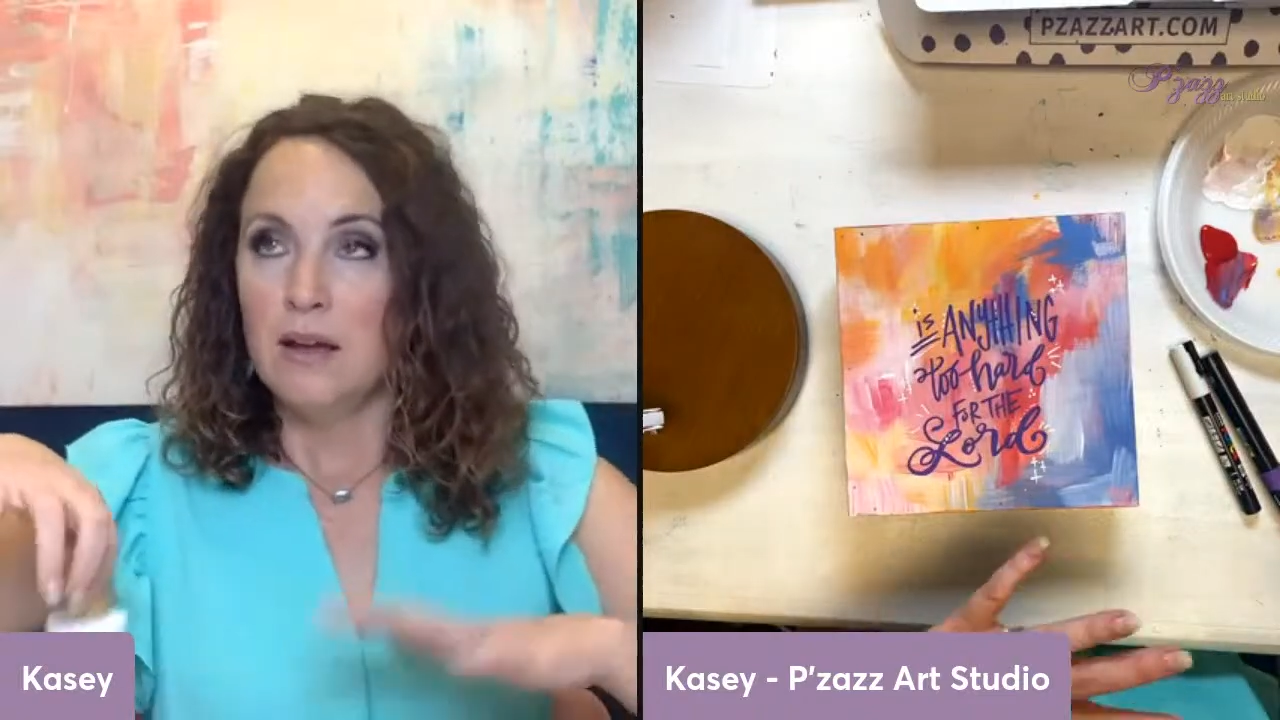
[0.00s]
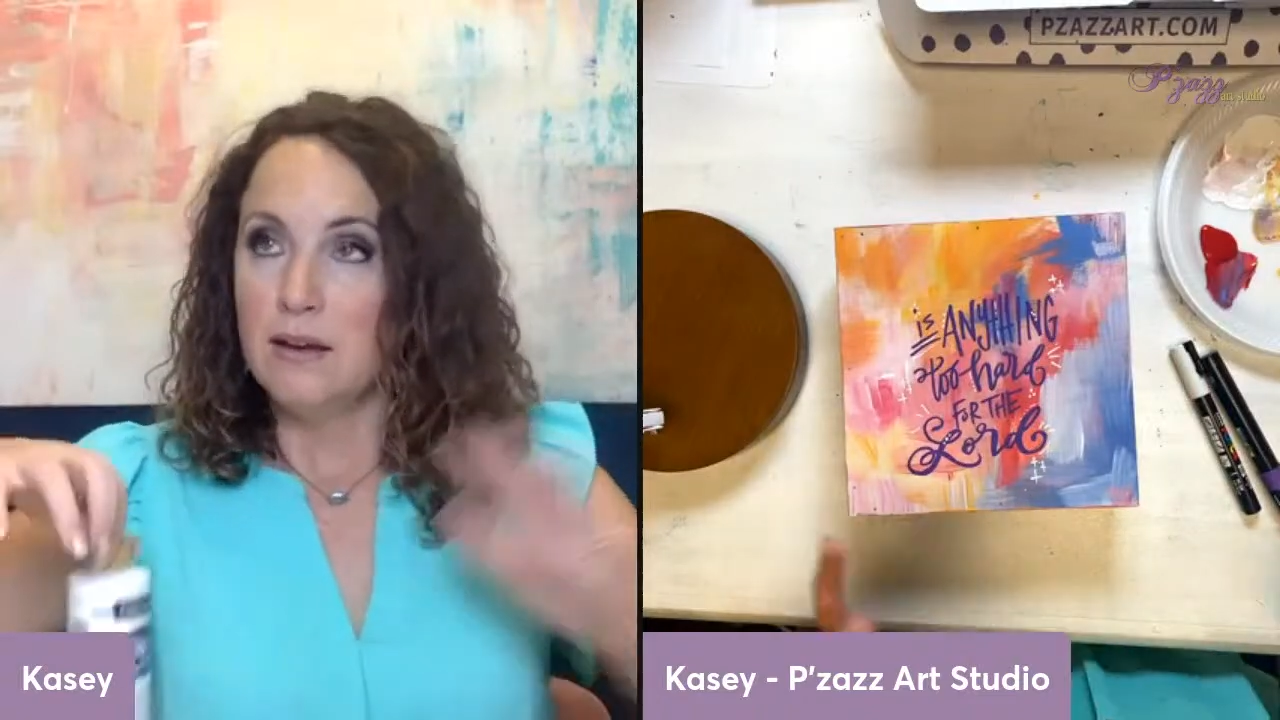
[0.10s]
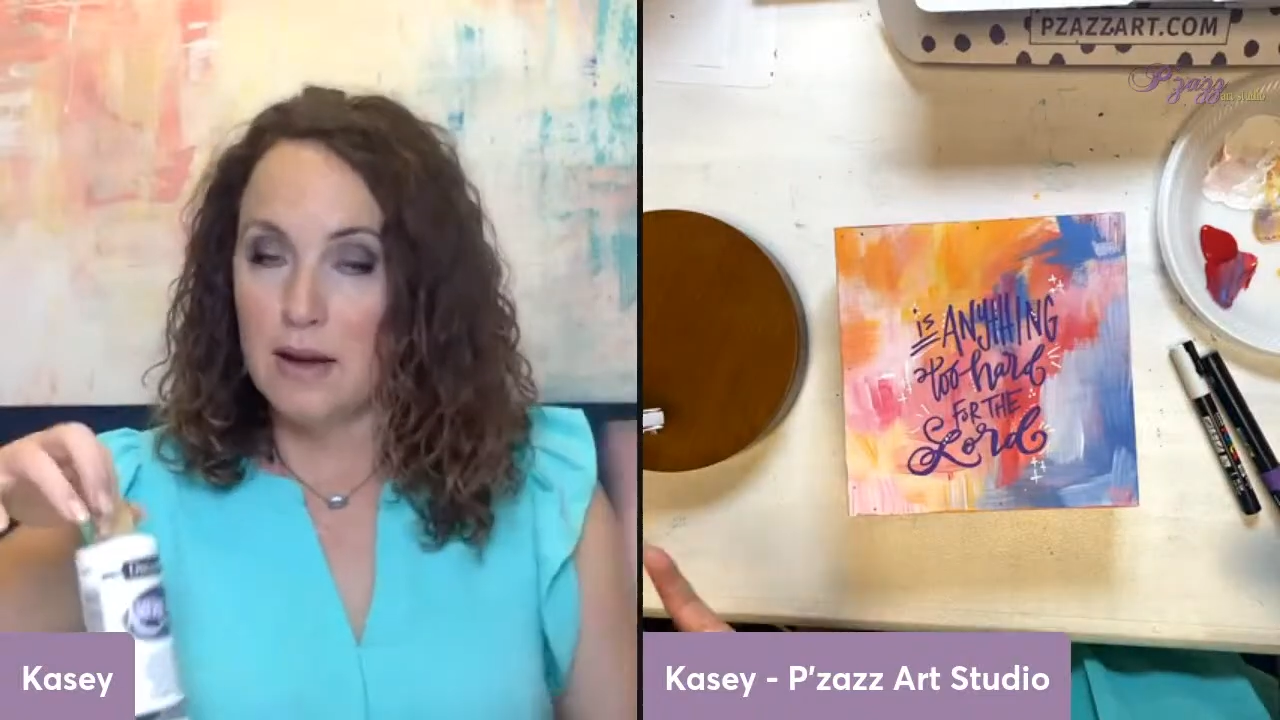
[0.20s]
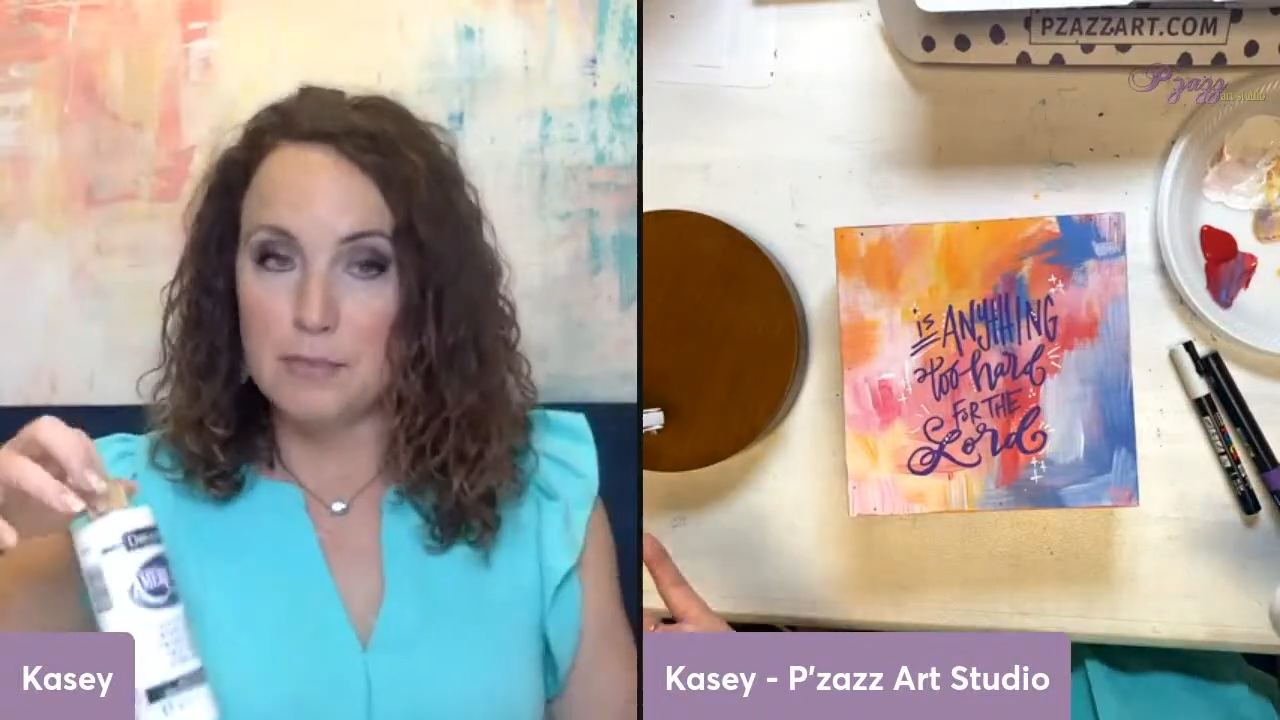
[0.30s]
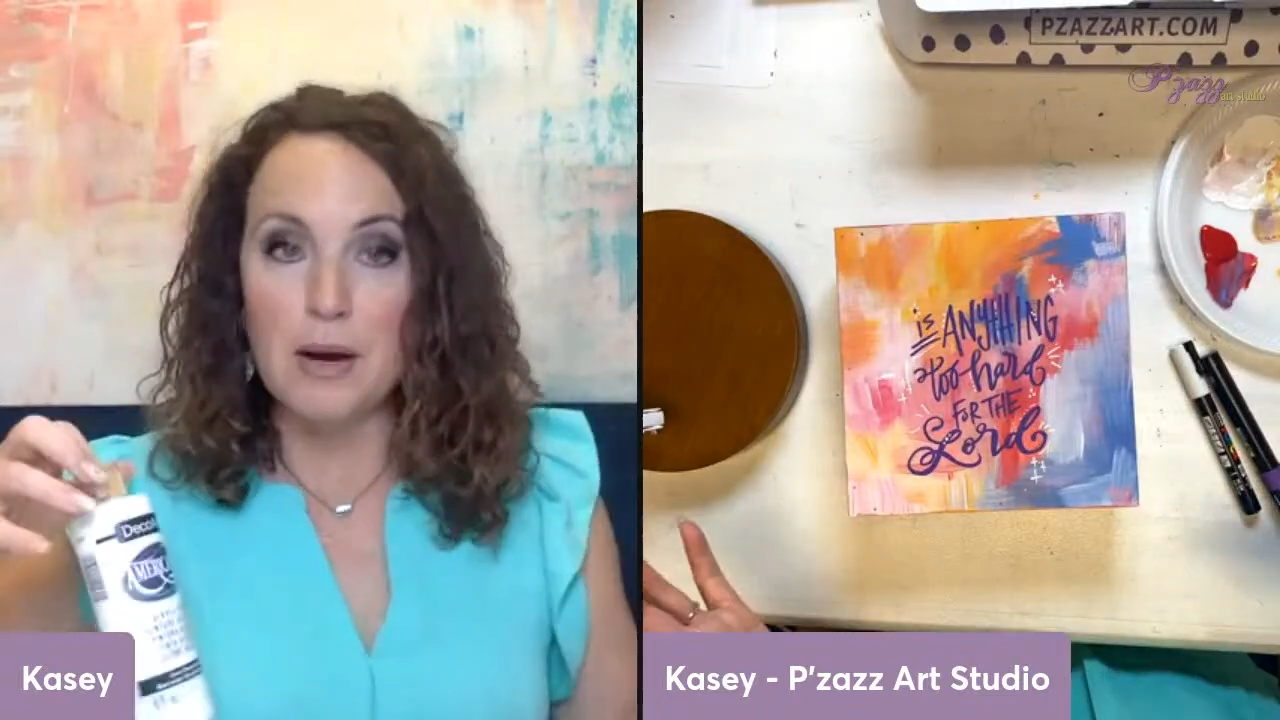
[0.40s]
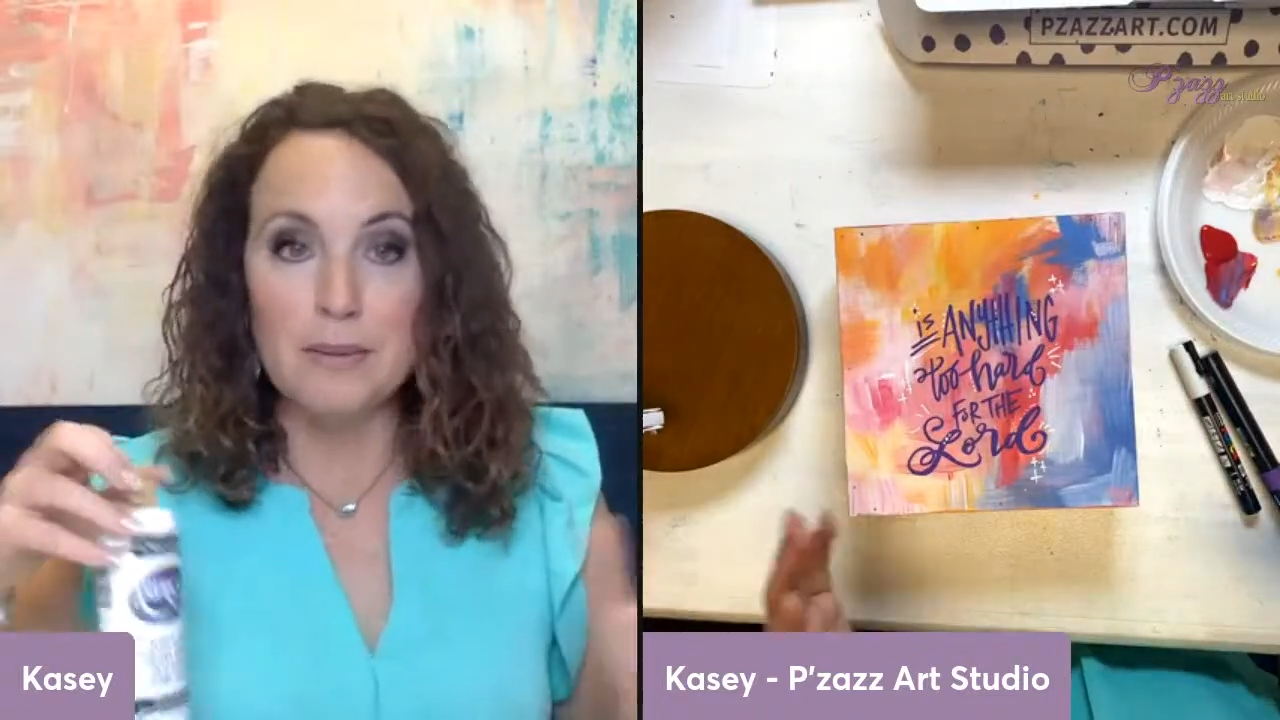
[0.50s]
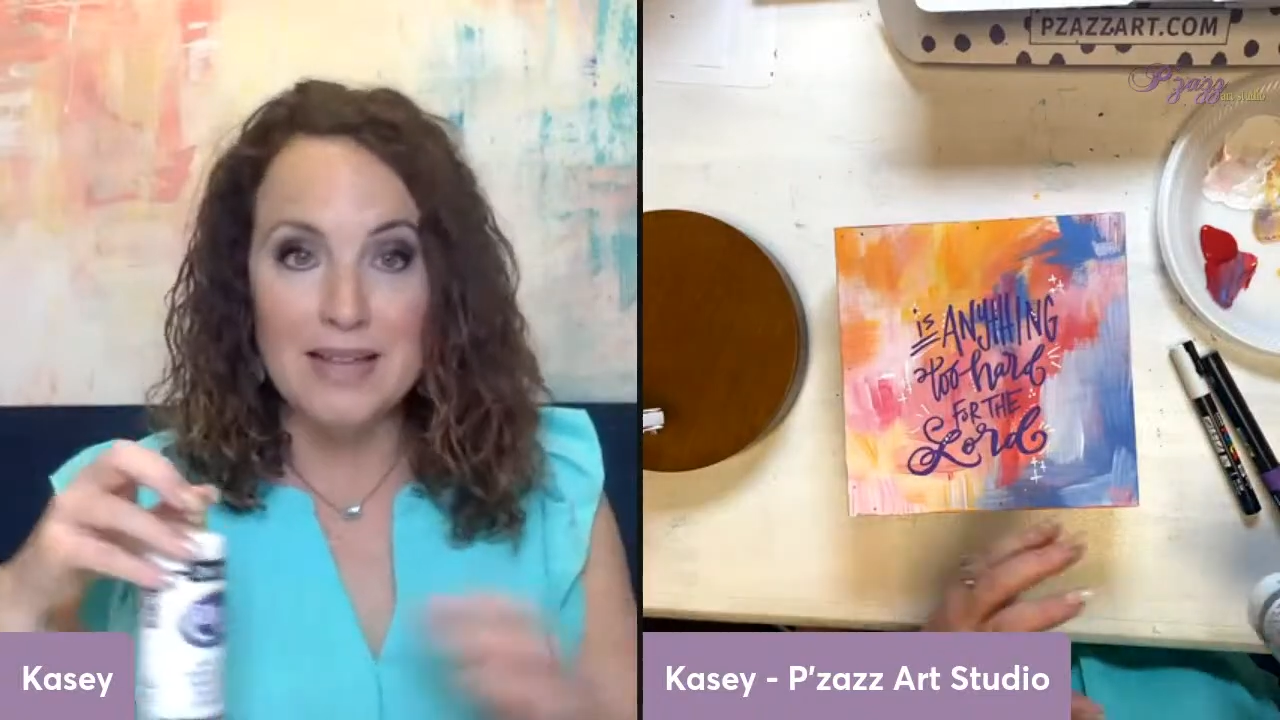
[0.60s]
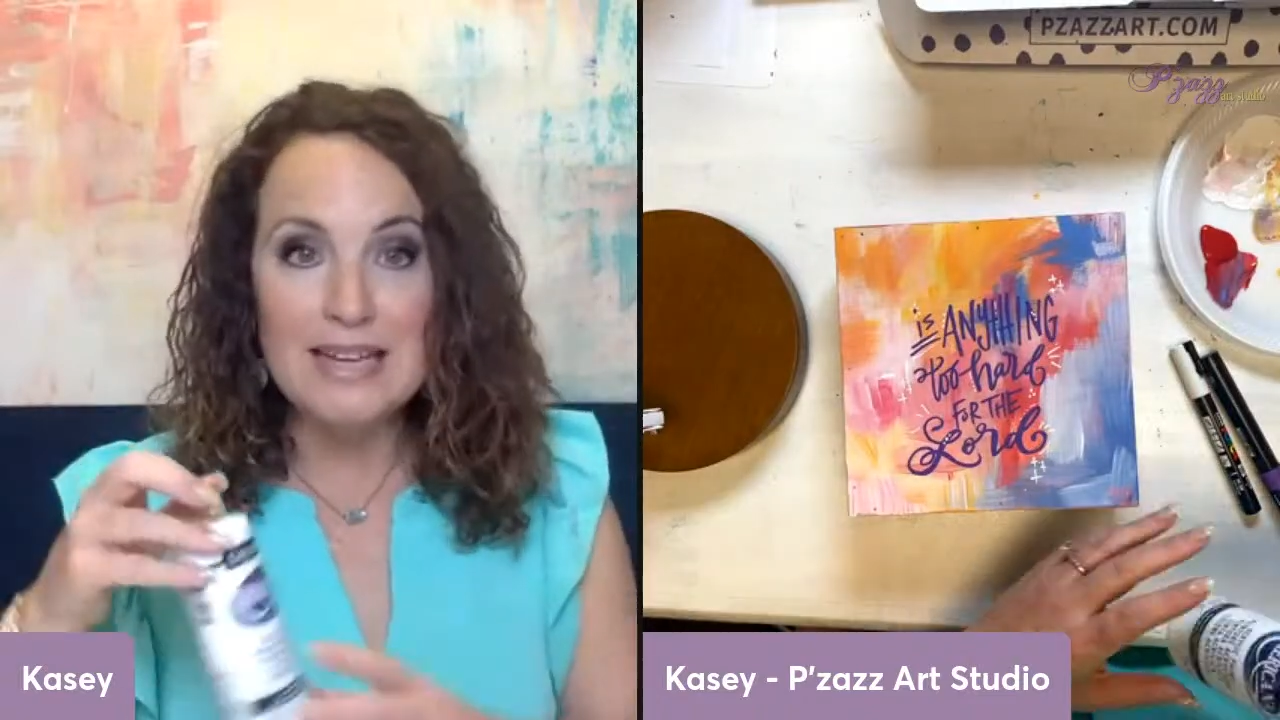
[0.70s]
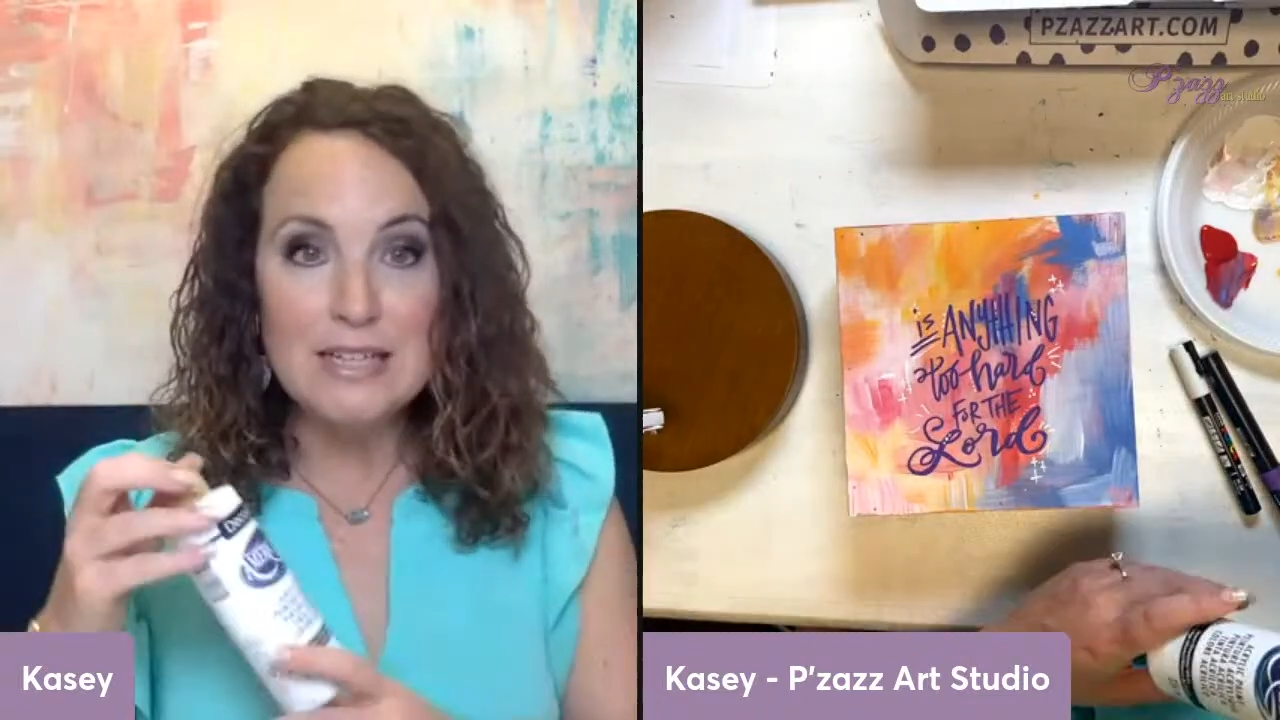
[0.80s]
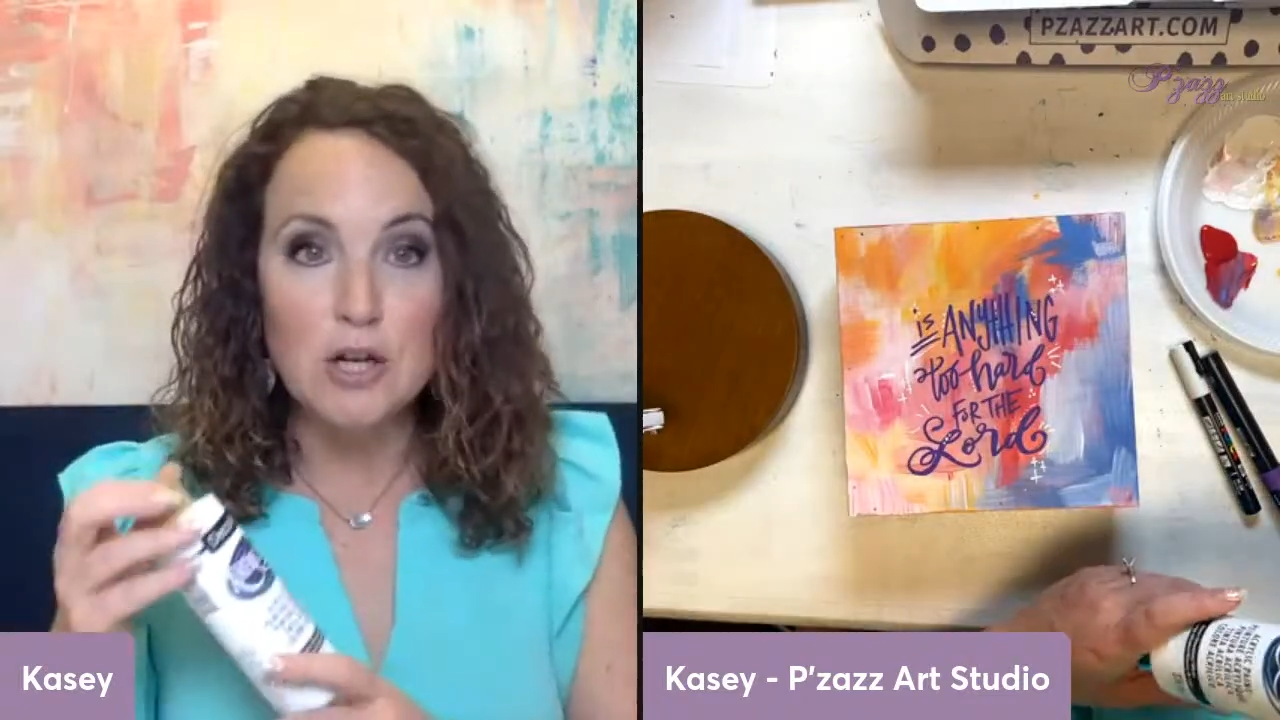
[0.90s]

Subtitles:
that is